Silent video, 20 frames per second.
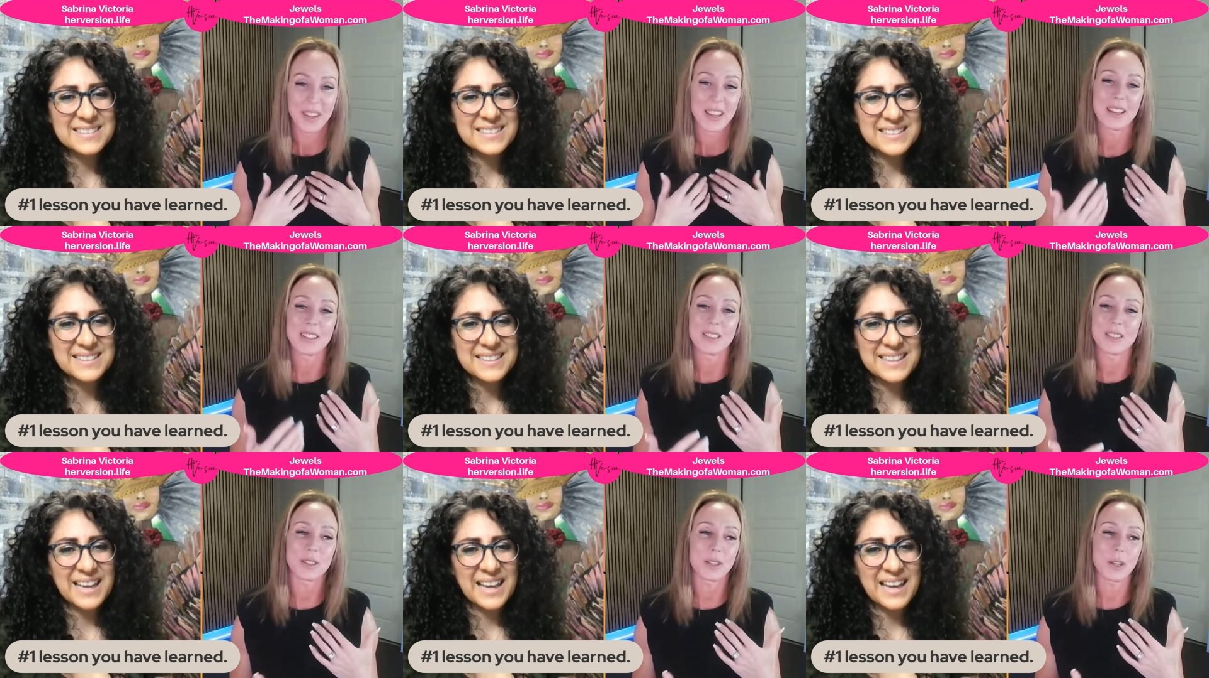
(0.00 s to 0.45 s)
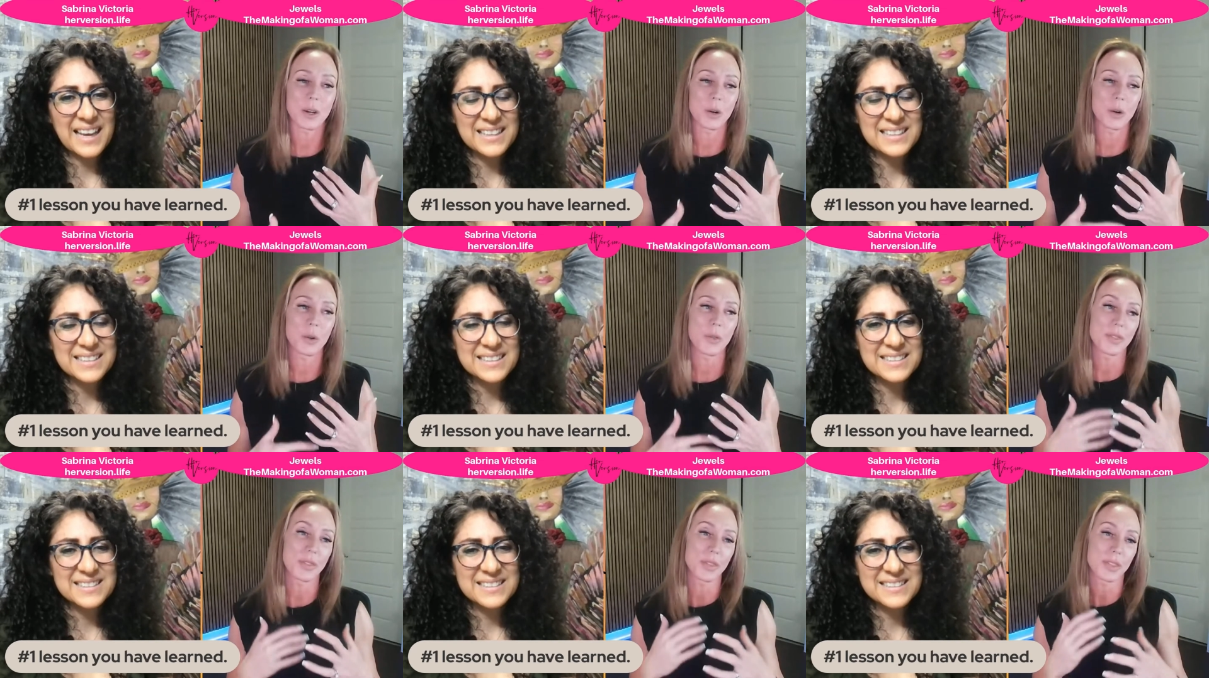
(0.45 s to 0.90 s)
Speaker 1: And yeah.
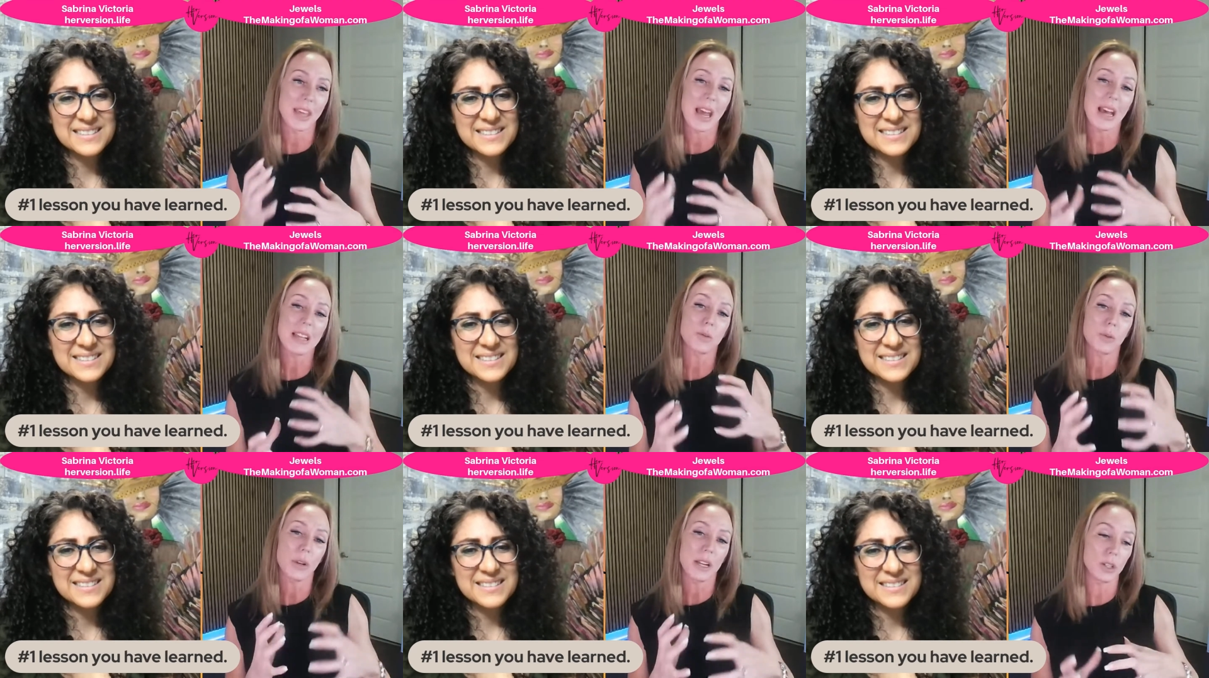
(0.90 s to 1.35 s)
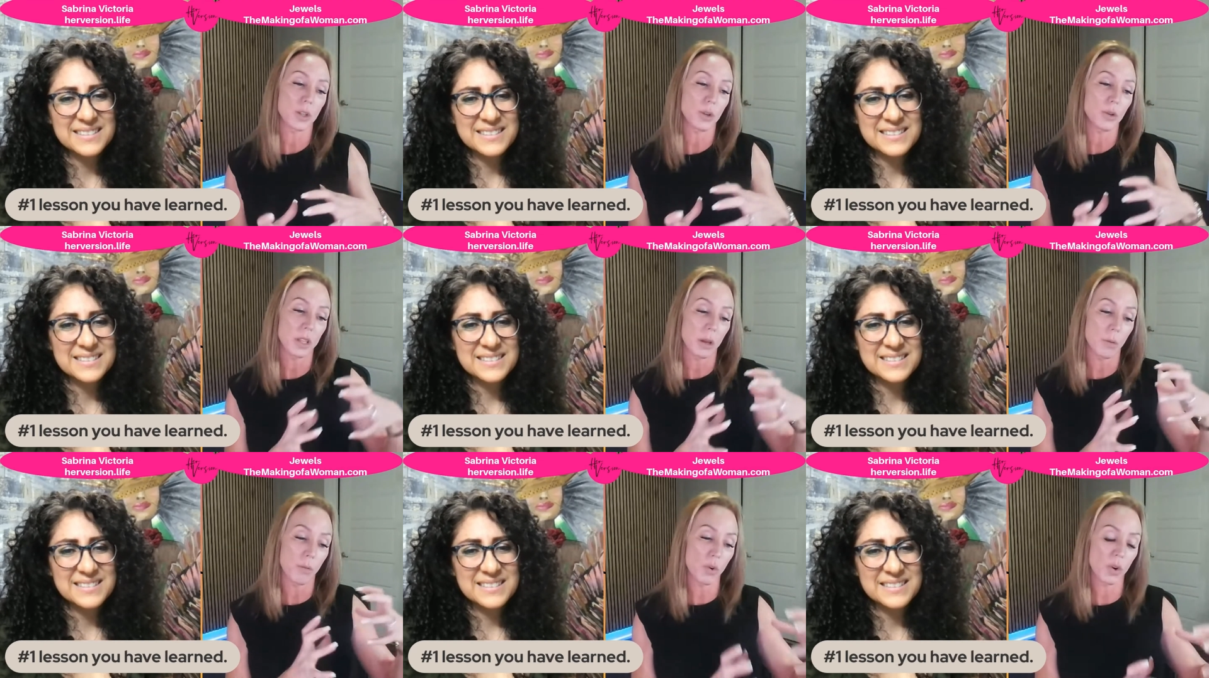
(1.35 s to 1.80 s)
so that's what I
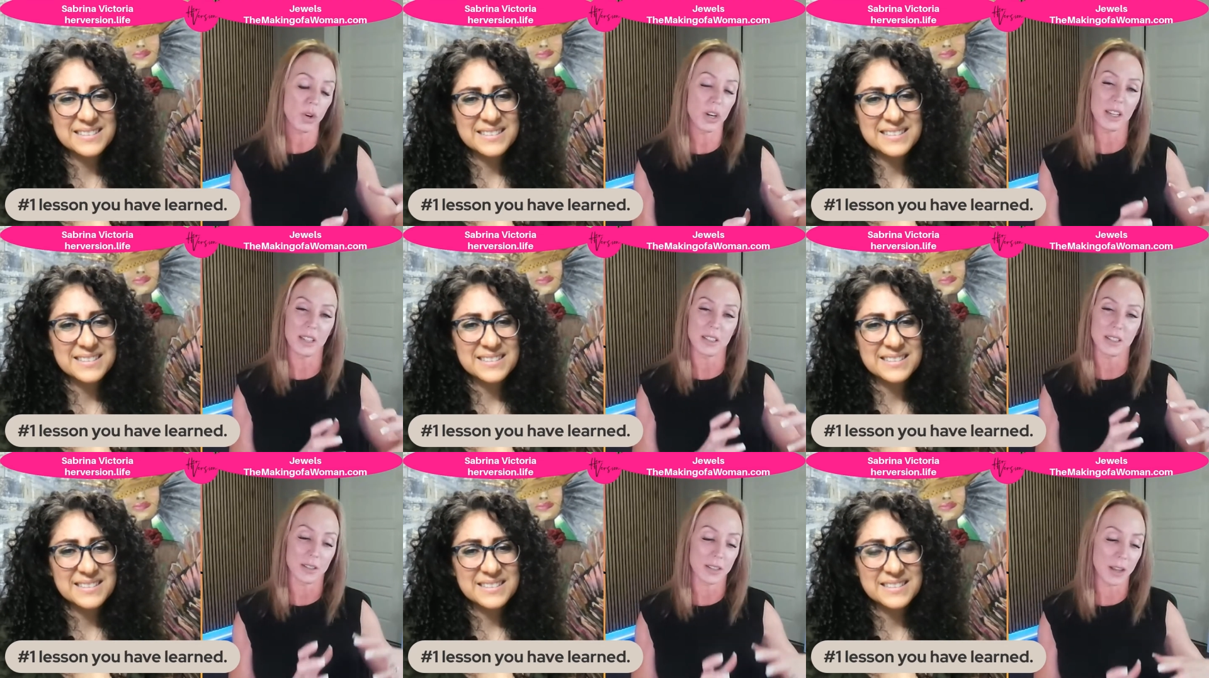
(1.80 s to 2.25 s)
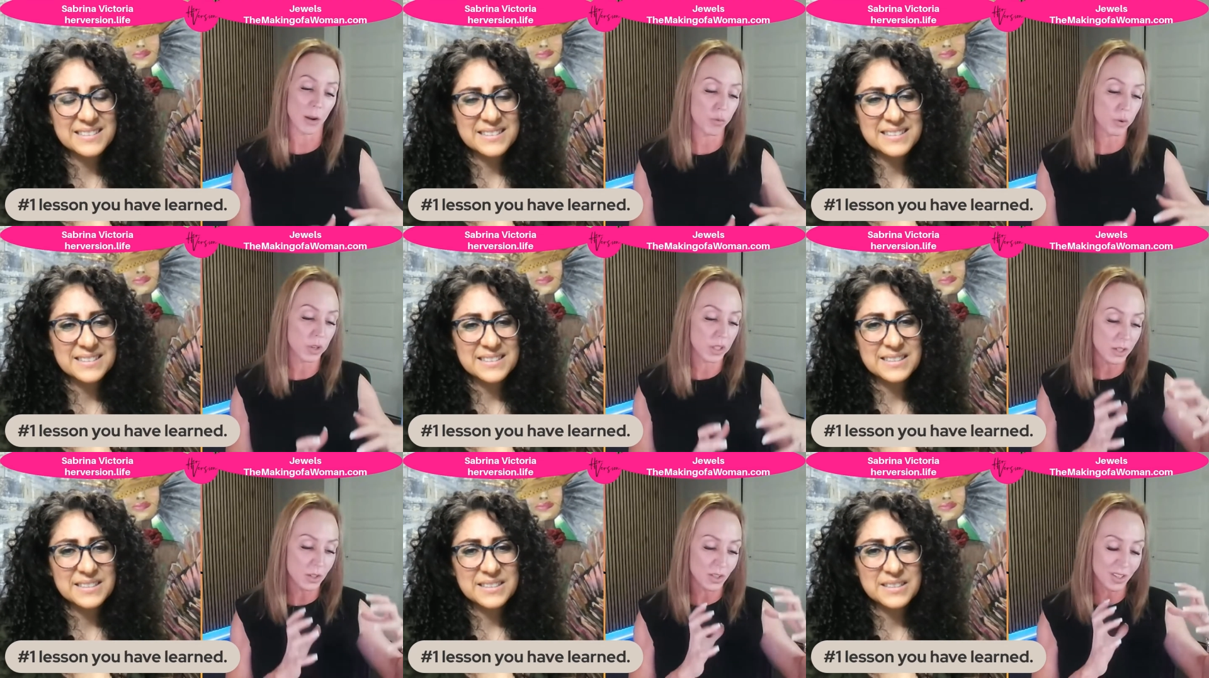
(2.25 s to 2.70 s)
do in the mornings is I
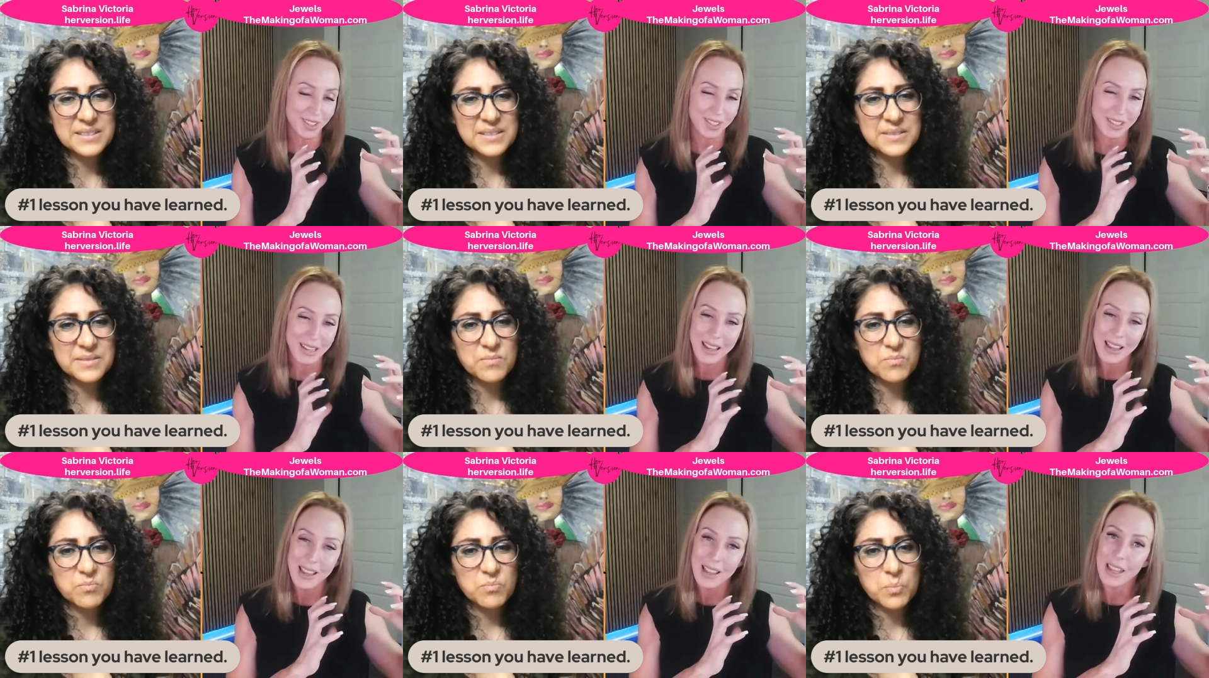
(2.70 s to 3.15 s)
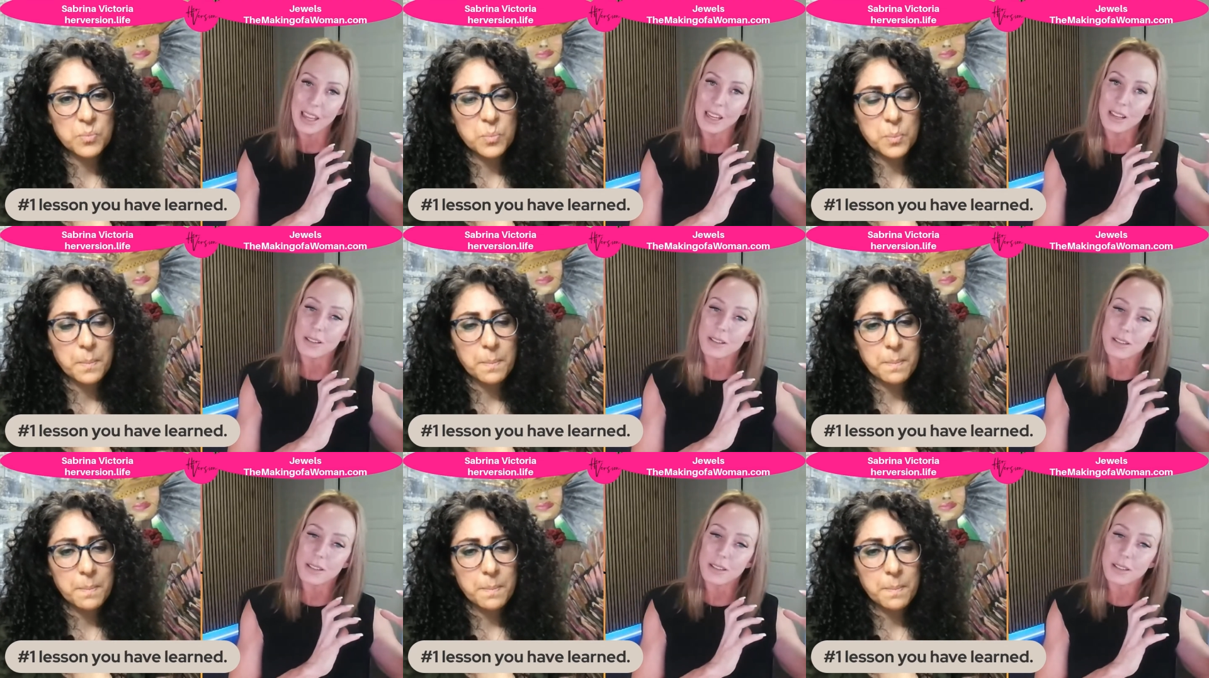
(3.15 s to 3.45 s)
really just like